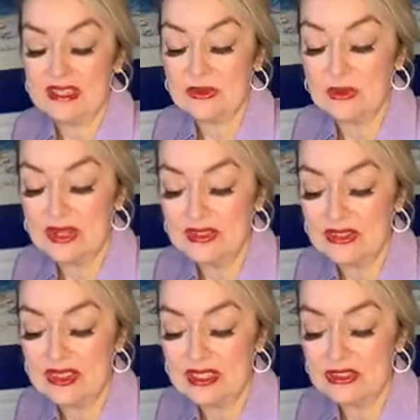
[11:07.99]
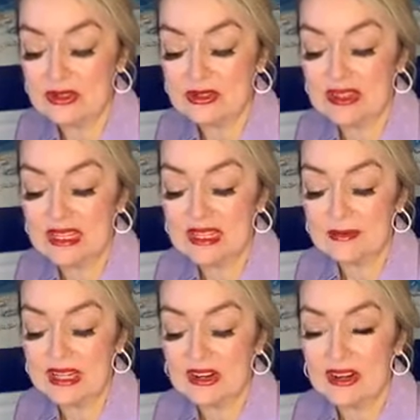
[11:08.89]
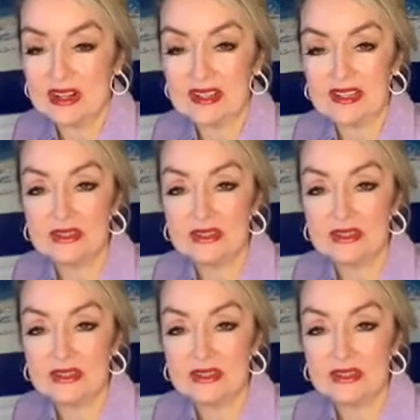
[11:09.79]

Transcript: God, what is it that you're laying on my heart?